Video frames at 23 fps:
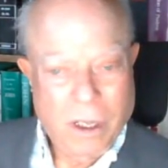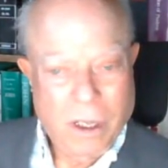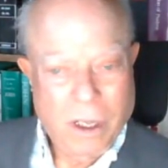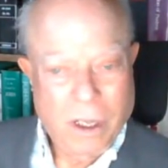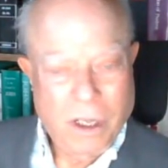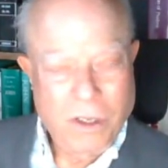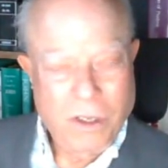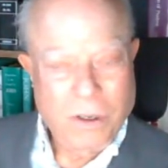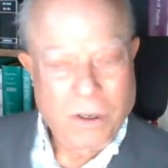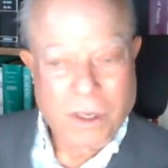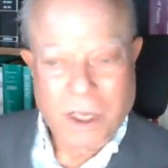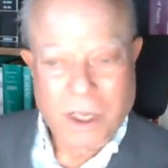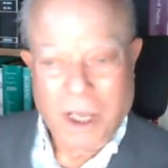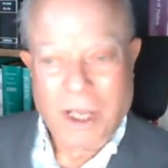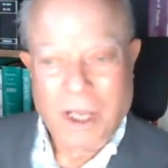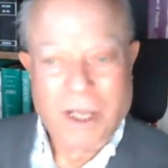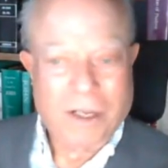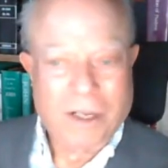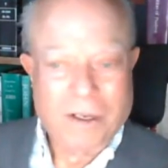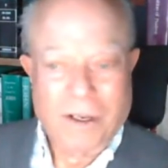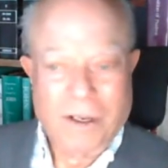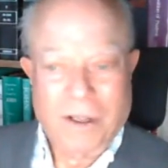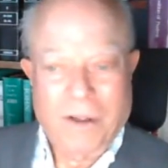You
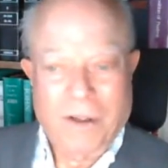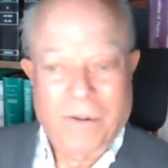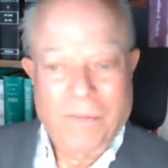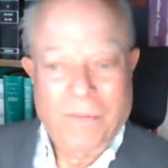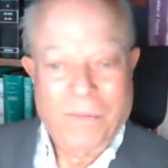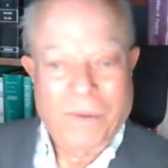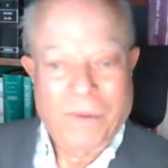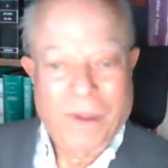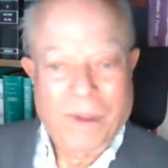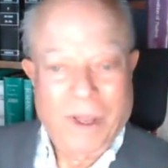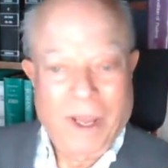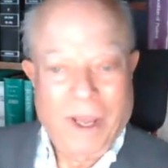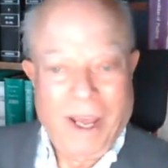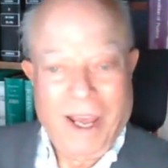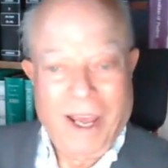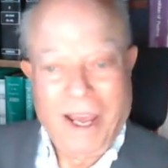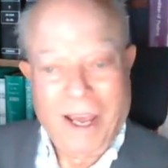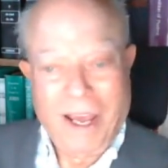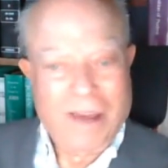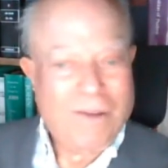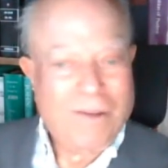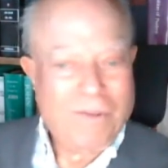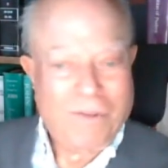can't
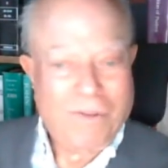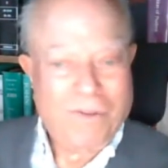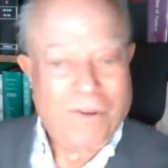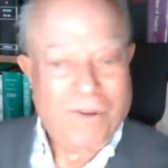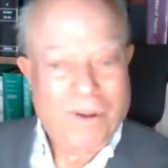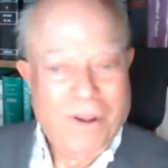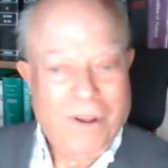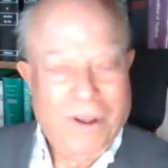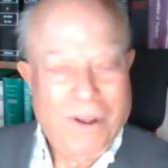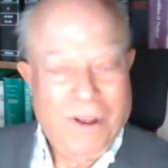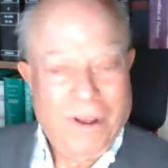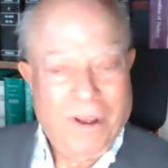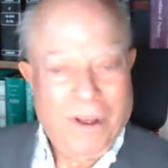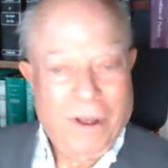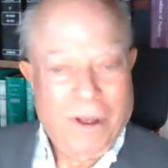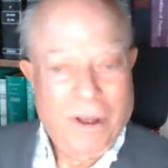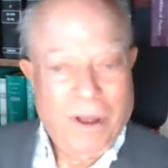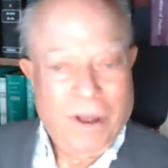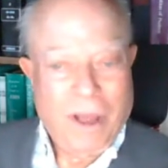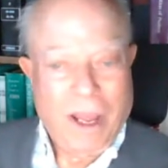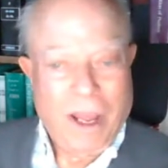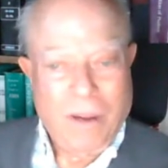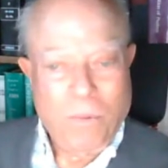have a